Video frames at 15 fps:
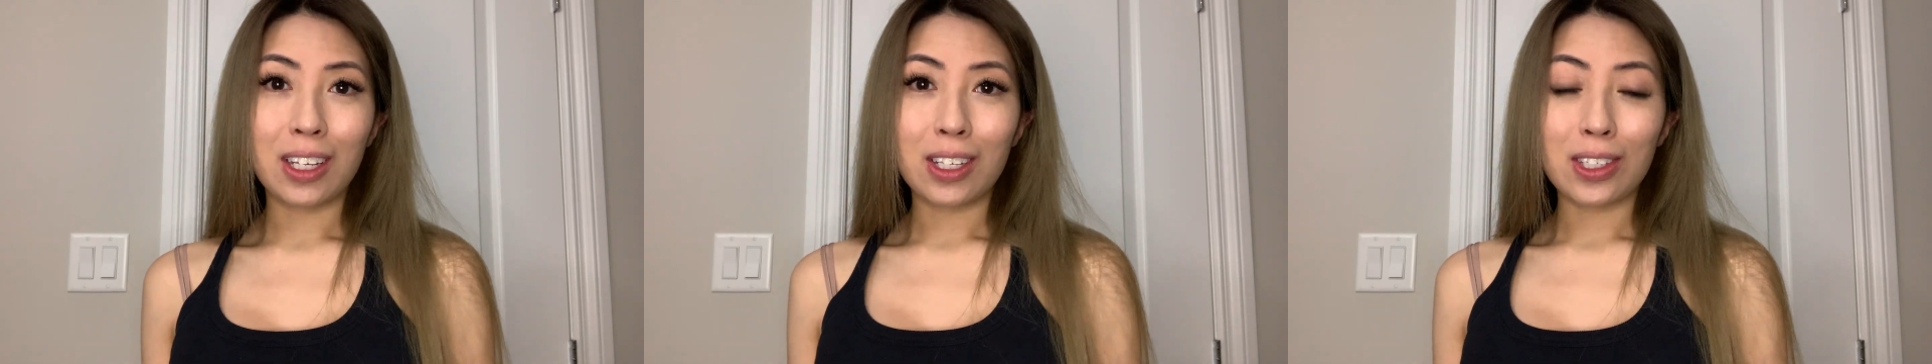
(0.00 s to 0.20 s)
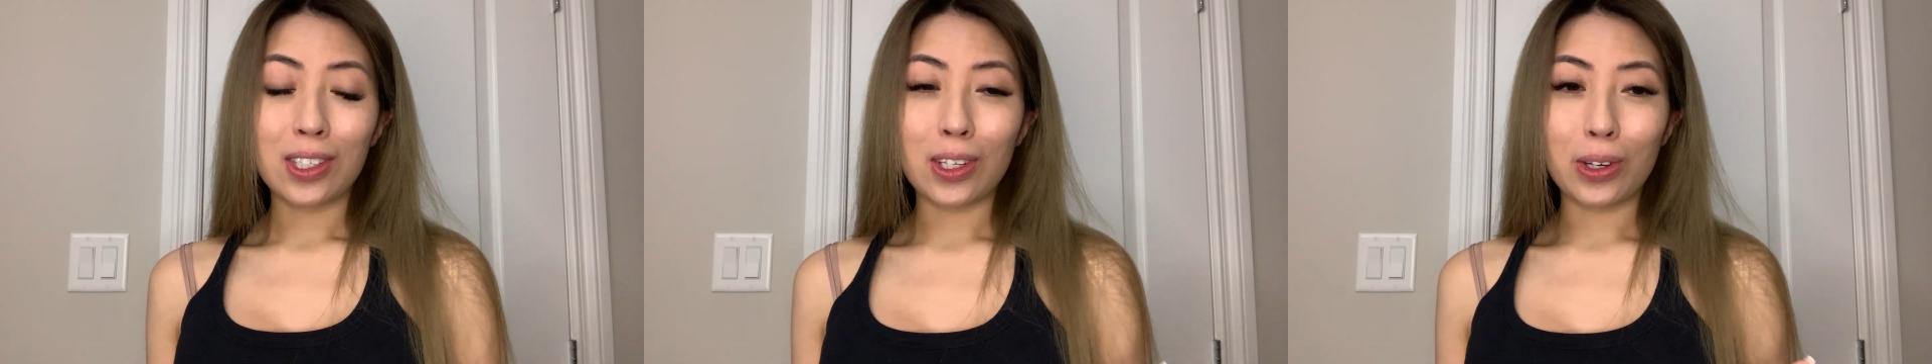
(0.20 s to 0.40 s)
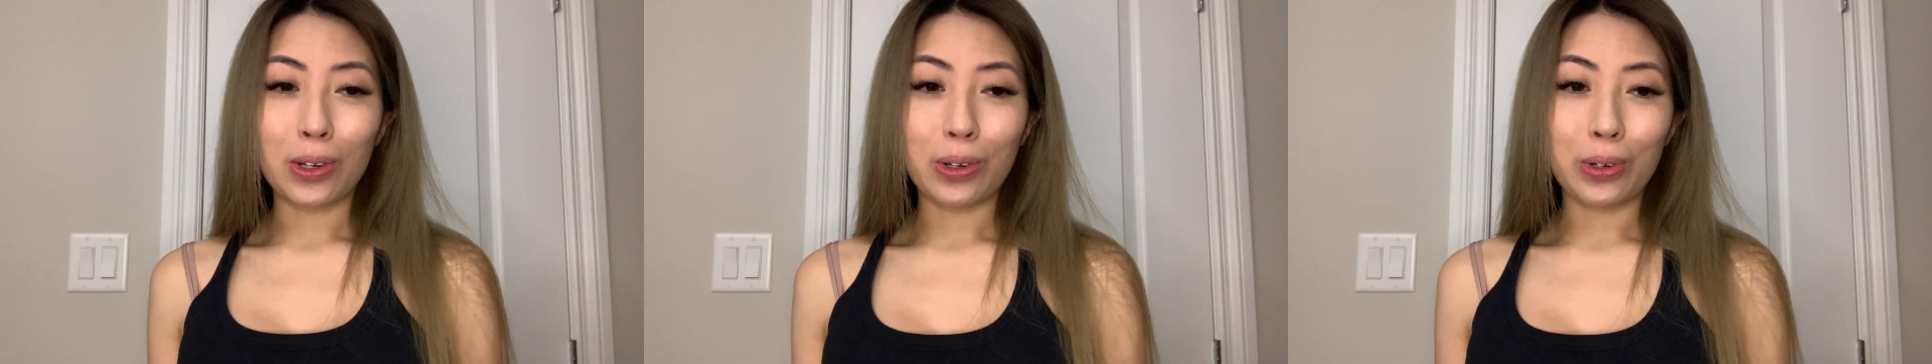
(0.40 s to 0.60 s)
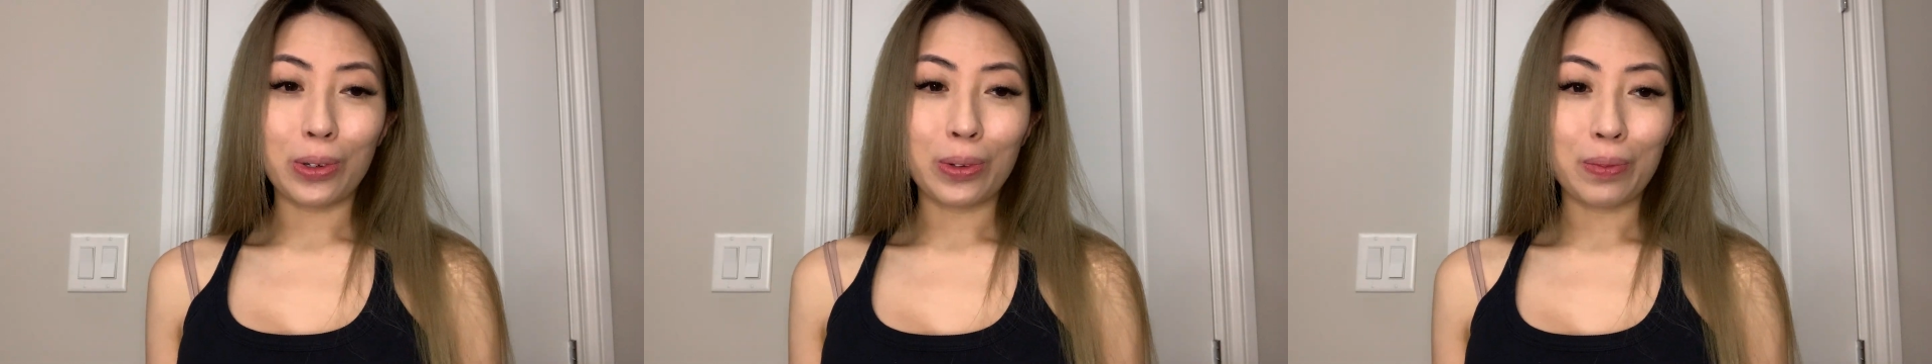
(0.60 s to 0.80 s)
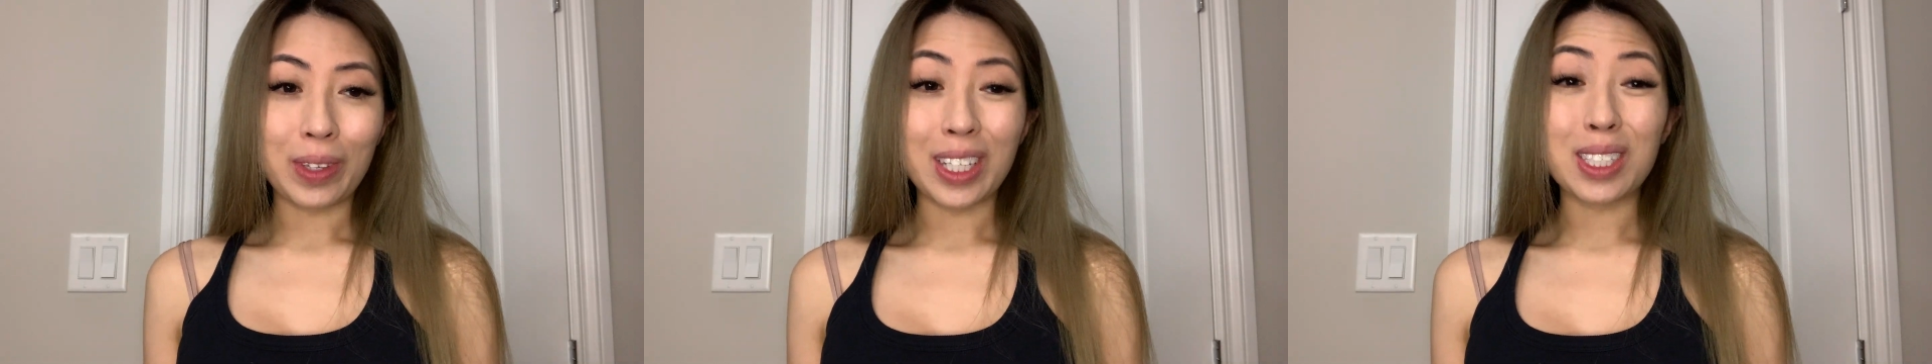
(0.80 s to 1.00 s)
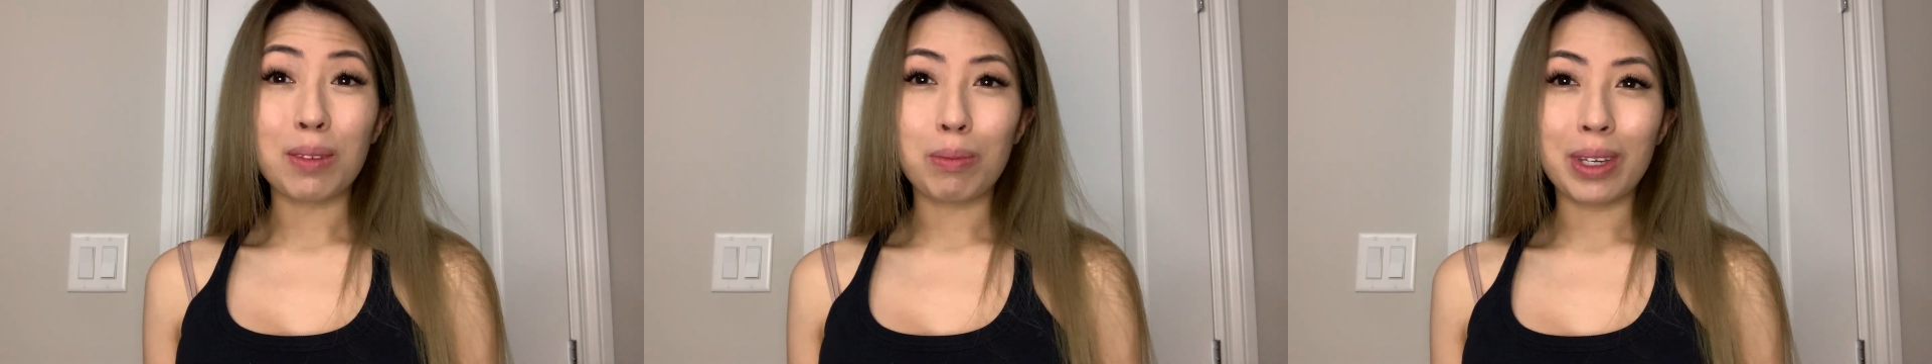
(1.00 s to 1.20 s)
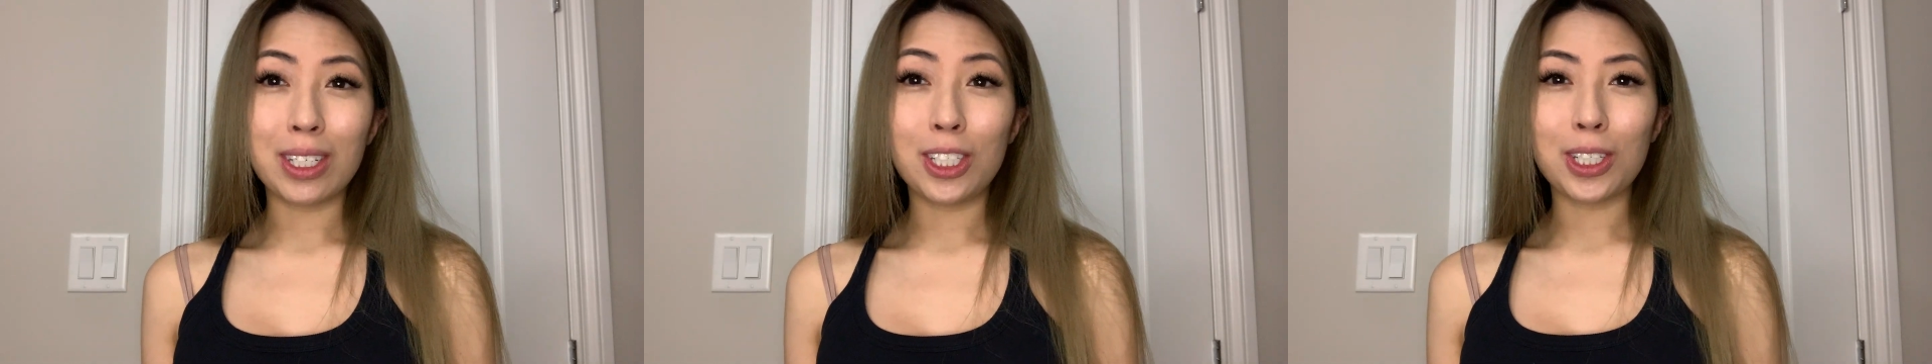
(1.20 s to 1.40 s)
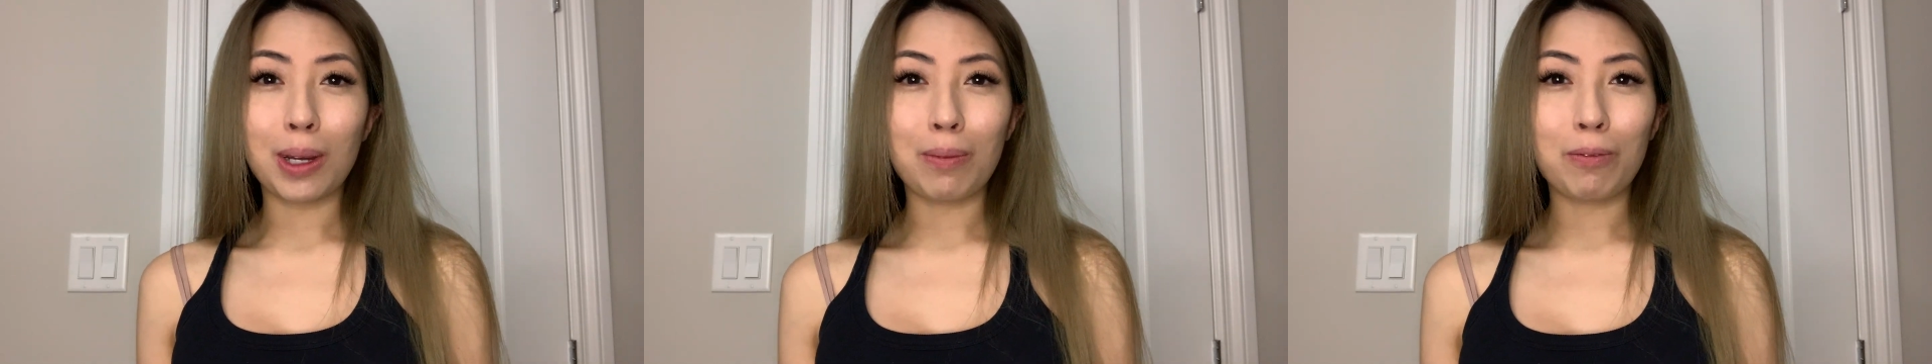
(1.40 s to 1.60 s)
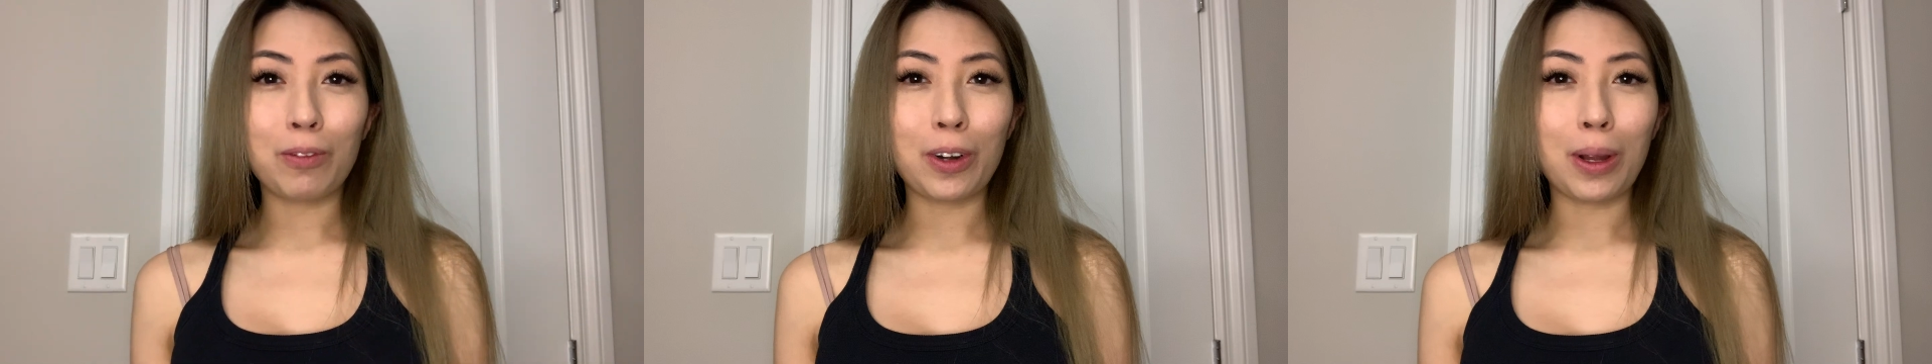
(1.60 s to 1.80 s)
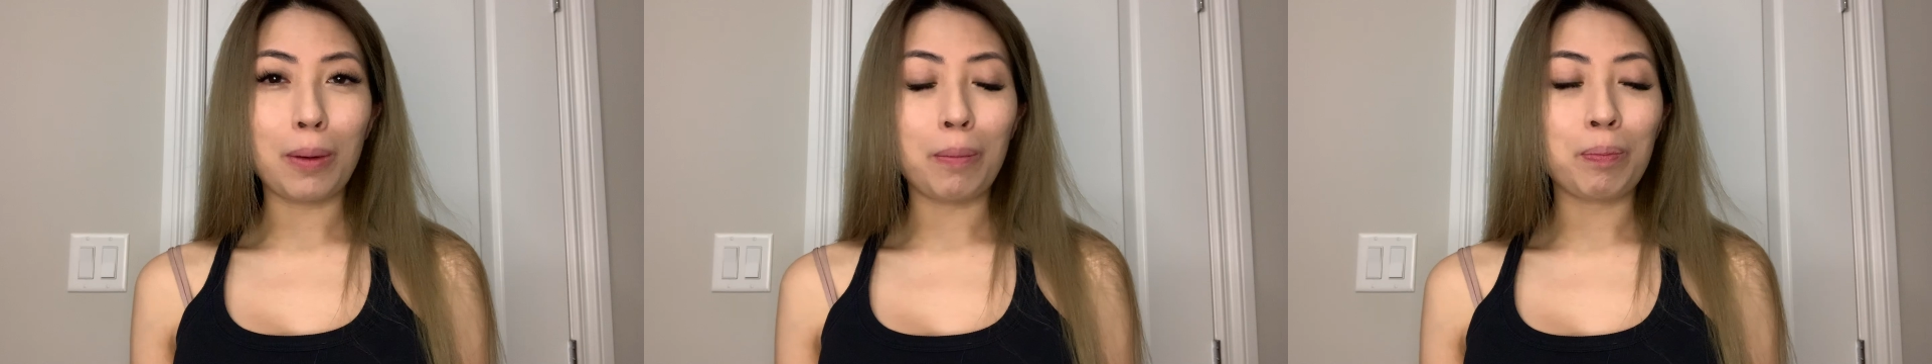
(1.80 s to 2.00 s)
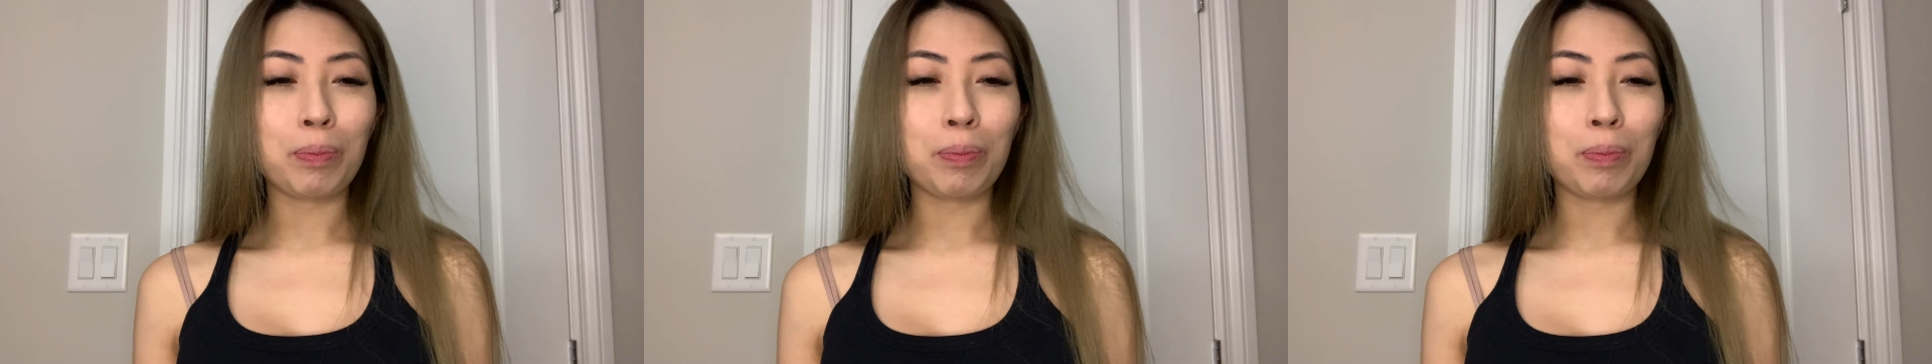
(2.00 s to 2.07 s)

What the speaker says: So that's a big jump from,